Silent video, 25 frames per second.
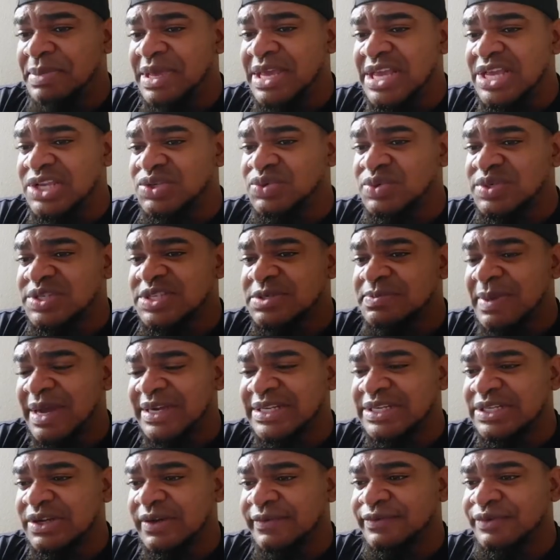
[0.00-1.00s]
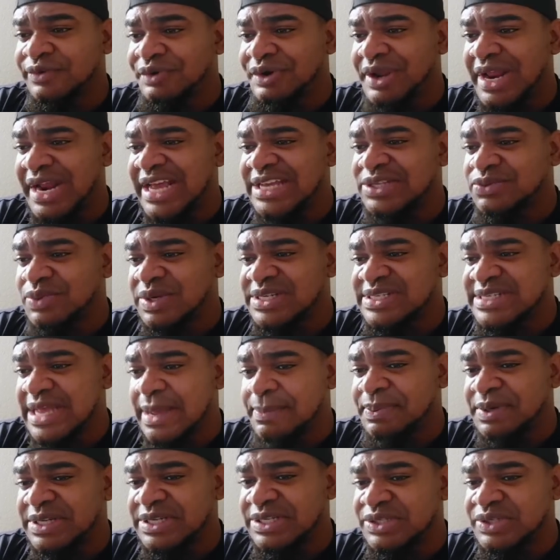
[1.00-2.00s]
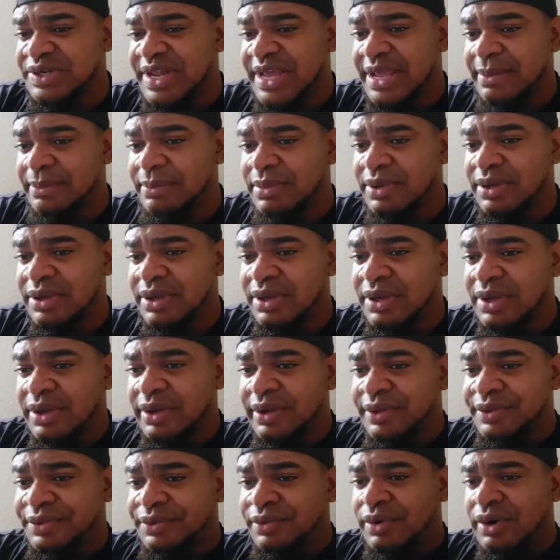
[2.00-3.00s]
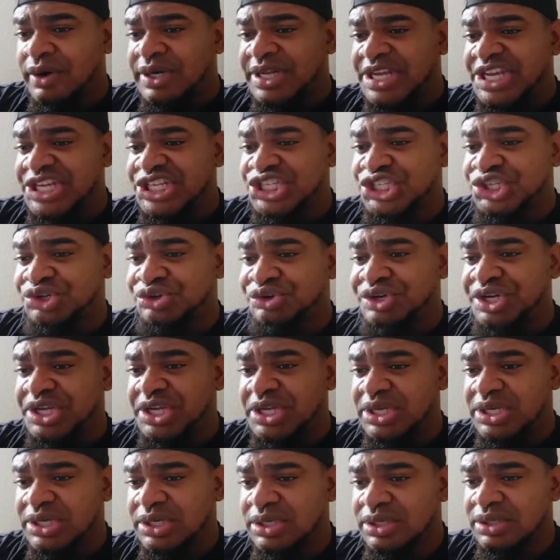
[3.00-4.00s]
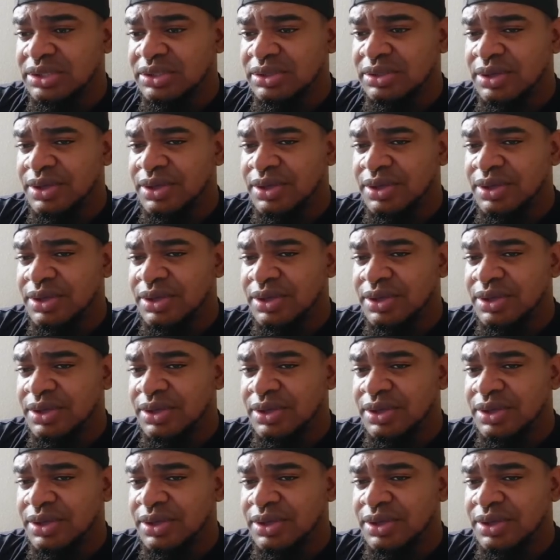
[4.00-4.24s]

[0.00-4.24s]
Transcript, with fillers: beings were smart enough to realize what is happening to them throughout history,